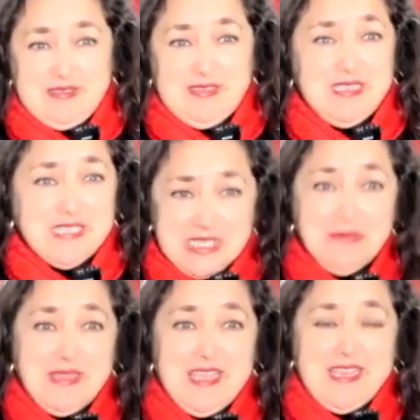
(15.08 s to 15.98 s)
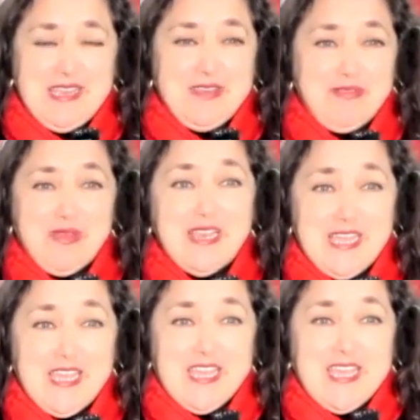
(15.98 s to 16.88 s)
intimidating, really.
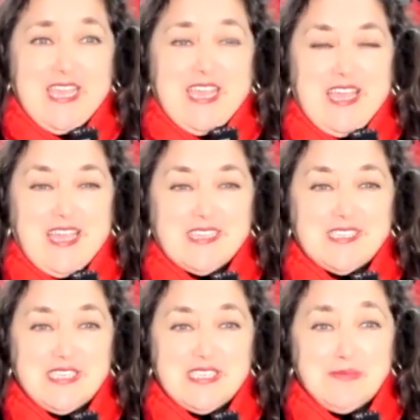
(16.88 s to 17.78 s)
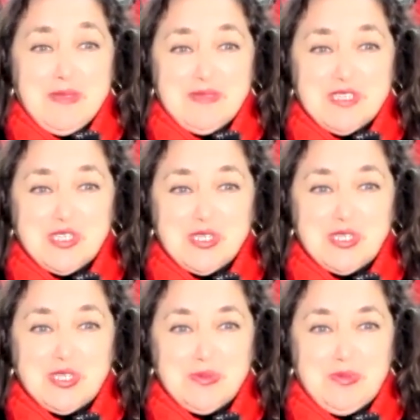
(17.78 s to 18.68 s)
And it's my mission
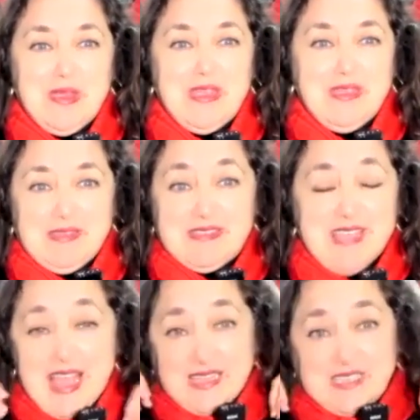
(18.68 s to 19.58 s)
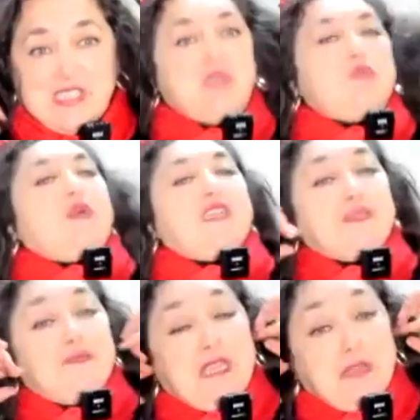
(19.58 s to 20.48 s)
to bring dance to as
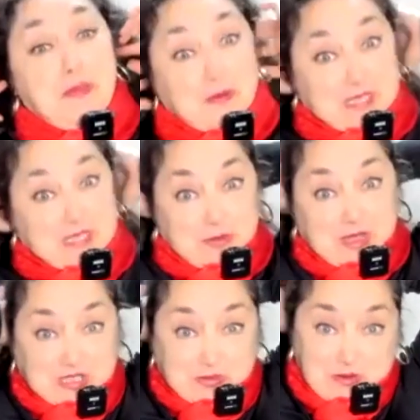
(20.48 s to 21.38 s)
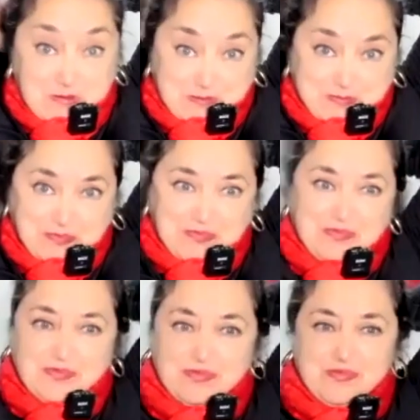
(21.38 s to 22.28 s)
many people as possible.
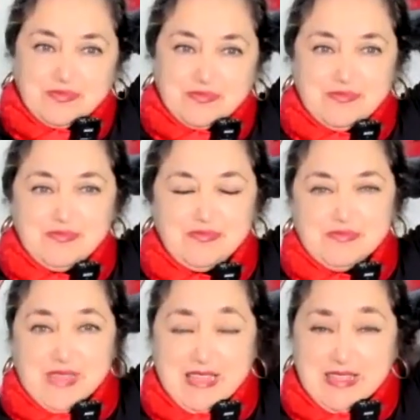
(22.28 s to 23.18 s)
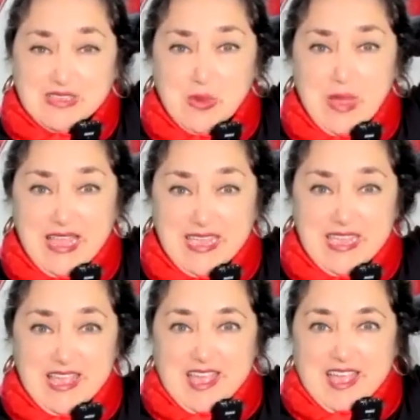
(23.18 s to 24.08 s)
And that's why
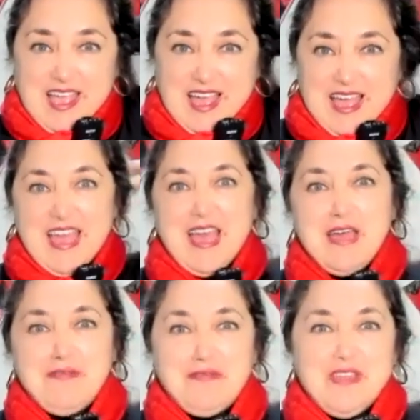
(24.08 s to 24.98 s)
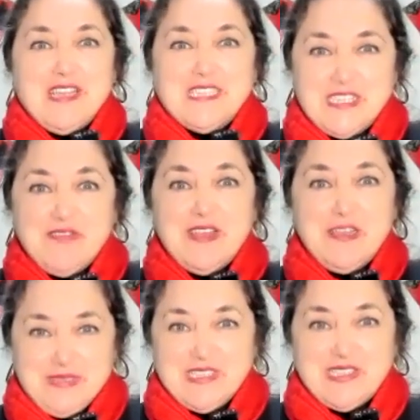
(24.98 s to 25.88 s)
I have
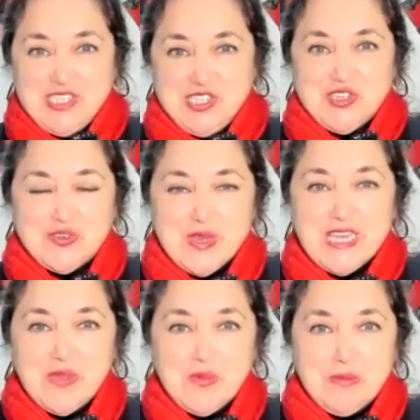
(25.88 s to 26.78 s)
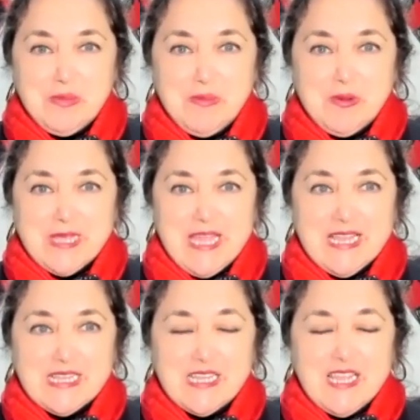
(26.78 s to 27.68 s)
developed this teacher training where people
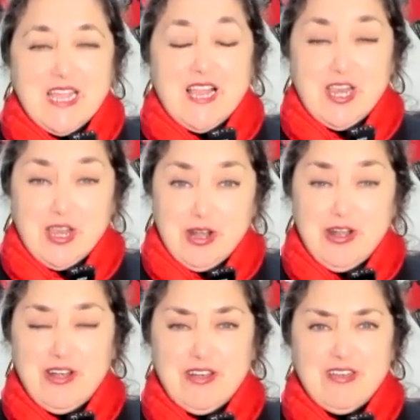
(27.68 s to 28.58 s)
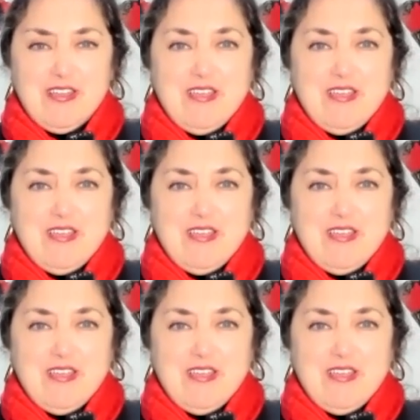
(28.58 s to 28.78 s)
can learn